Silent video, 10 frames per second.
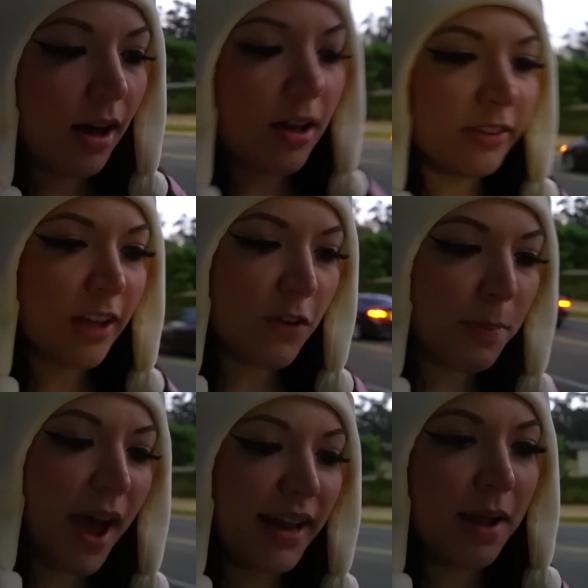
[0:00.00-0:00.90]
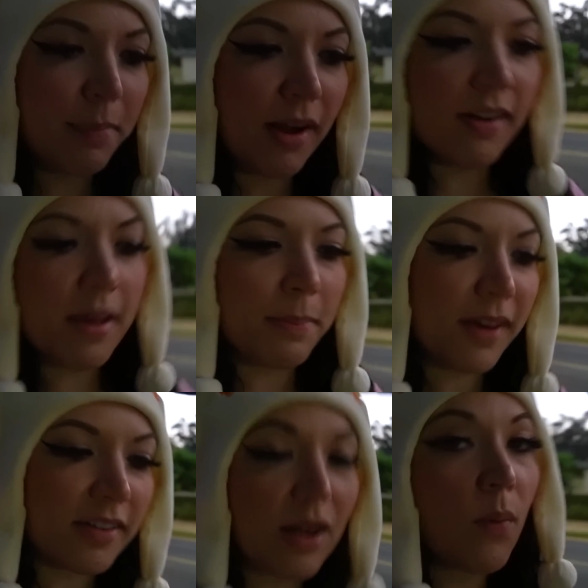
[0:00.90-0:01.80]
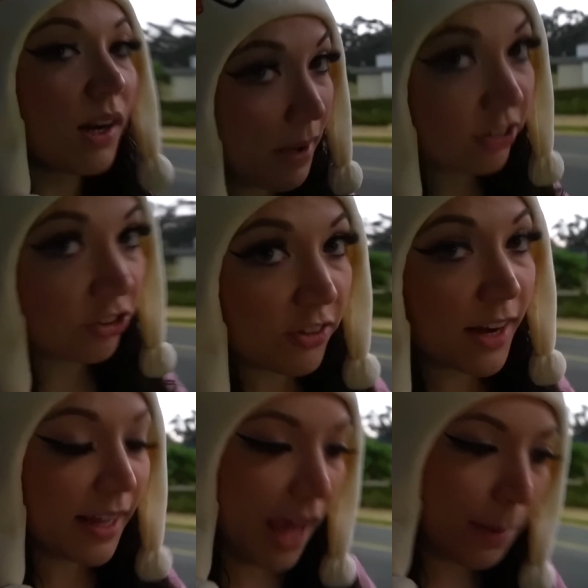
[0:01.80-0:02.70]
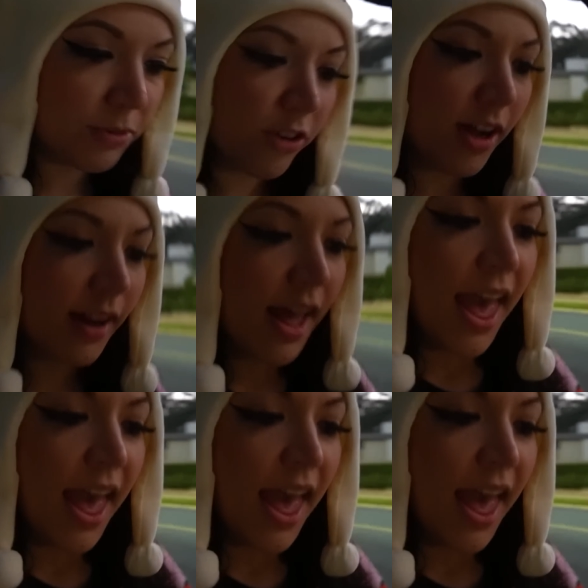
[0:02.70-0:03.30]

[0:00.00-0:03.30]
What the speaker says: silver pineapple berry it because I want to make sure that I capture it,